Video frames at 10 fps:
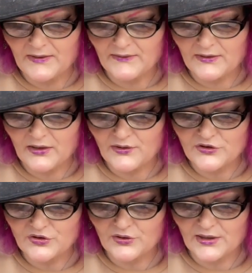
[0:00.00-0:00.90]
and the
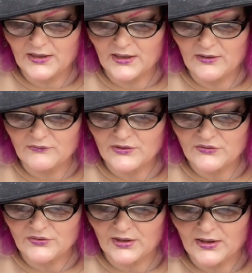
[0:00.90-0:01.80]
last tree in the Celtic
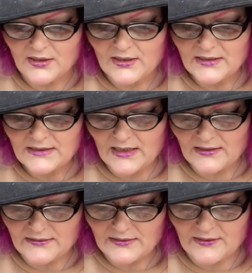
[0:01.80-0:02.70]
tree
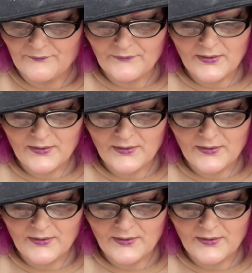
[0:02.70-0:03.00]
calendar.